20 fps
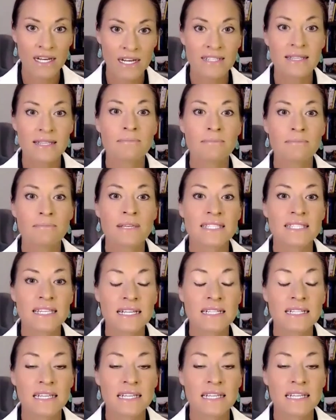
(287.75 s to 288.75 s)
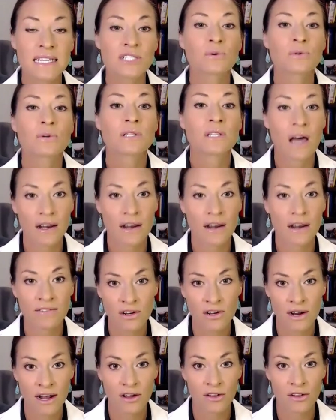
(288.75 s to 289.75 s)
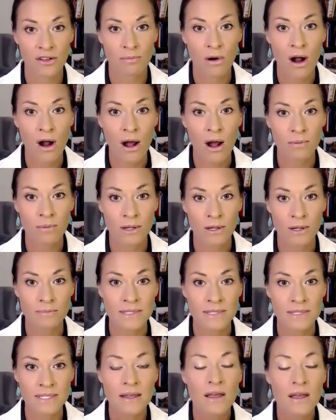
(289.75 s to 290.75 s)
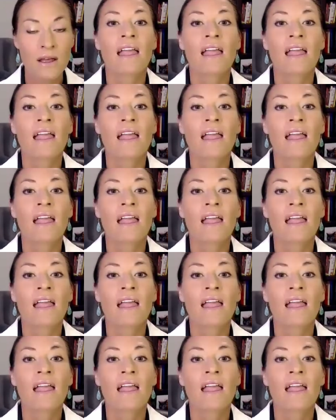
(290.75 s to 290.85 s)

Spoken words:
is the missing link to a lot of their health problems.